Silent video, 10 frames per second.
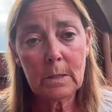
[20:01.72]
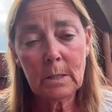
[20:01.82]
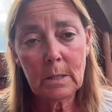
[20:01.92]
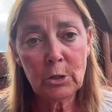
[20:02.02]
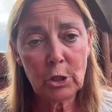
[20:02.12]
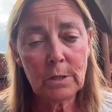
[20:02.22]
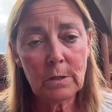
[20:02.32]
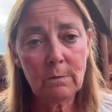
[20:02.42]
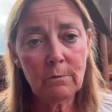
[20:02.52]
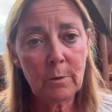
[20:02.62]
as an
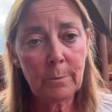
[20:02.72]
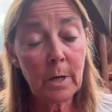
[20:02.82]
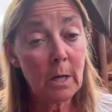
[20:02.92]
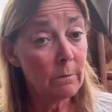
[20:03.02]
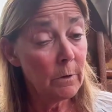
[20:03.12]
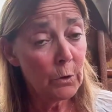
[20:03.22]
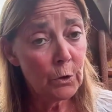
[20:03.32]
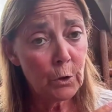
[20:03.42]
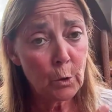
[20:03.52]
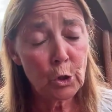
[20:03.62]
initiative from kind of the
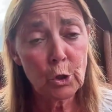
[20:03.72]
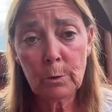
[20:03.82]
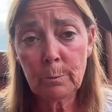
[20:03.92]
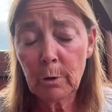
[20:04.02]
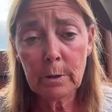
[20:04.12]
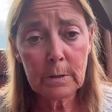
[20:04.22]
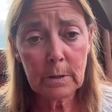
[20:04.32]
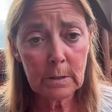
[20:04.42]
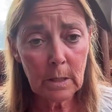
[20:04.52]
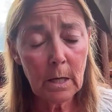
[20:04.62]
social
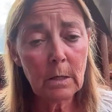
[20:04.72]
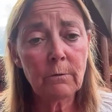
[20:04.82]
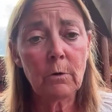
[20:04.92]
policy side,